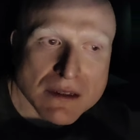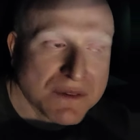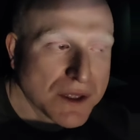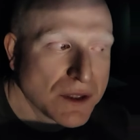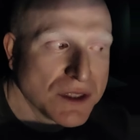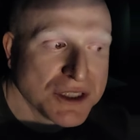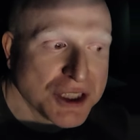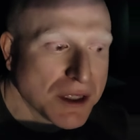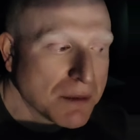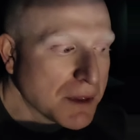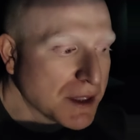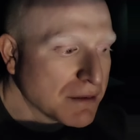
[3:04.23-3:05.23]
If you go to the
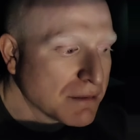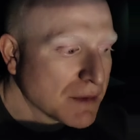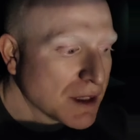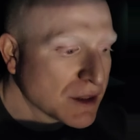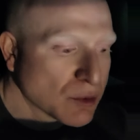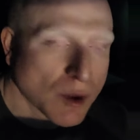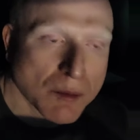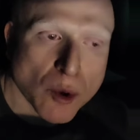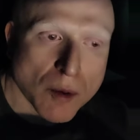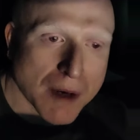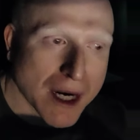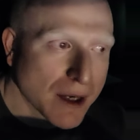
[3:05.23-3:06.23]
gym and it's one
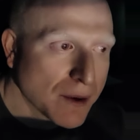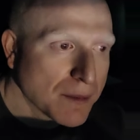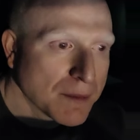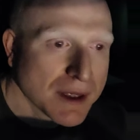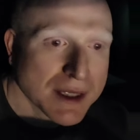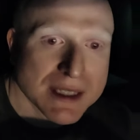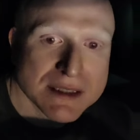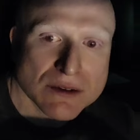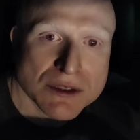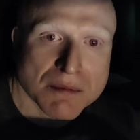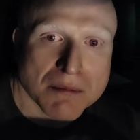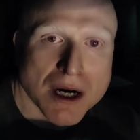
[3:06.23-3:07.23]
more mile, it's
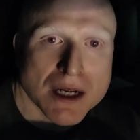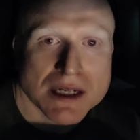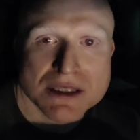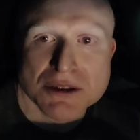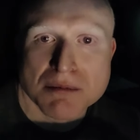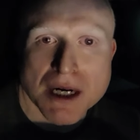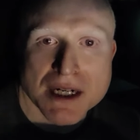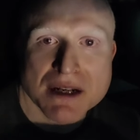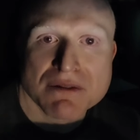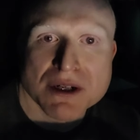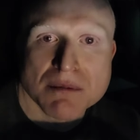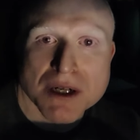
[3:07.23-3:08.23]
your mind
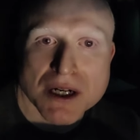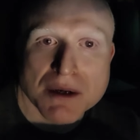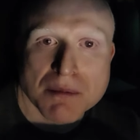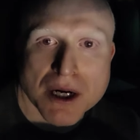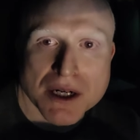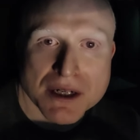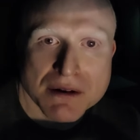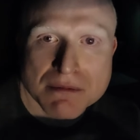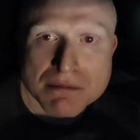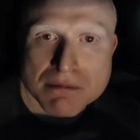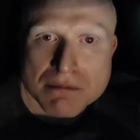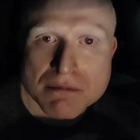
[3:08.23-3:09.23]
giving up, not your body.
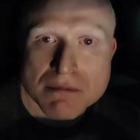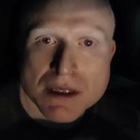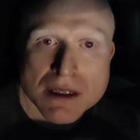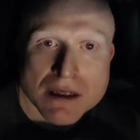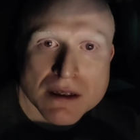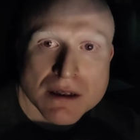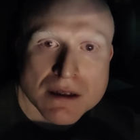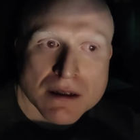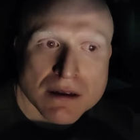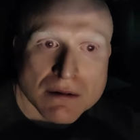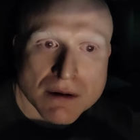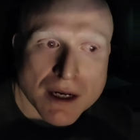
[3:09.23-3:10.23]

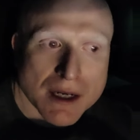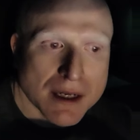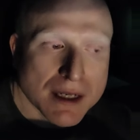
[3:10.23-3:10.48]
Right?